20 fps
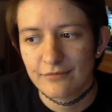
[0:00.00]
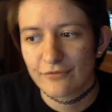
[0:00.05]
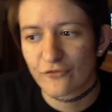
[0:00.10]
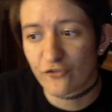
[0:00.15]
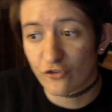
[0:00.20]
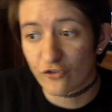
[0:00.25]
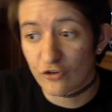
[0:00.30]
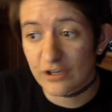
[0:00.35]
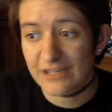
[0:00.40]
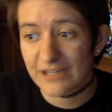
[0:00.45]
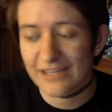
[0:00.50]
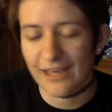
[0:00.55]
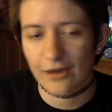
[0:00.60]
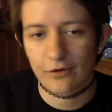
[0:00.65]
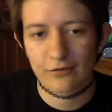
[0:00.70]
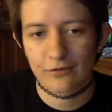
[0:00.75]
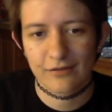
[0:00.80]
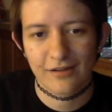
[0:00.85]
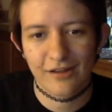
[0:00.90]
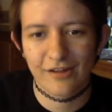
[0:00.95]
freak
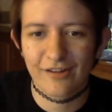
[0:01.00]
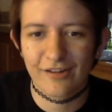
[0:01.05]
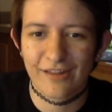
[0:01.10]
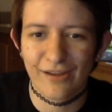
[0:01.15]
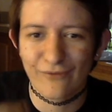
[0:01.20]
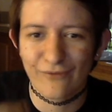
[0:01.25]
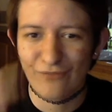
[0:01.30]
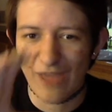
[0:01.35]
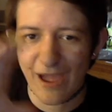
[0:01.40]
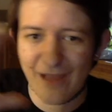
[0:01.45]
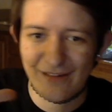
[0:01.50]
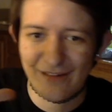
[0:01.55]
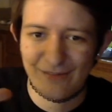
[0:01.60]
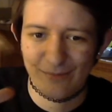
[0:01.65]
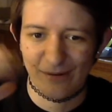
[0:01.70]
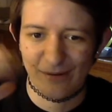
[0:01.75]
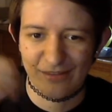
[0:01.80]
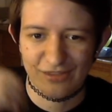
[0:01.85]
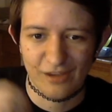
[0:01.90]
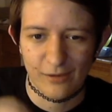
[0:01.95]
out. I'll have that as
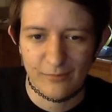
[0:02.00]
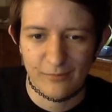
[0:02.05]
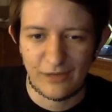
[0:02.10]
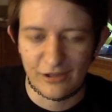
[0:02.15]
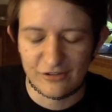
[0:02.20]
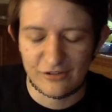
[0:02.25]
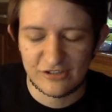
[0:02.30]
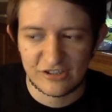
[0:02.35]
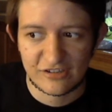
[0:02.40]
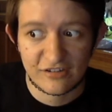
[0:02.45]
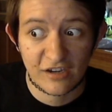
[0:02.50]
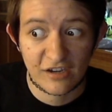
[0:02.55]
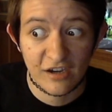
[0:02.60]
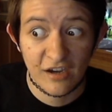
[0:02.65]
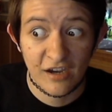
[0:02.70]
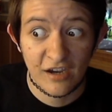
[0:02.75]
my thumbnail. Just,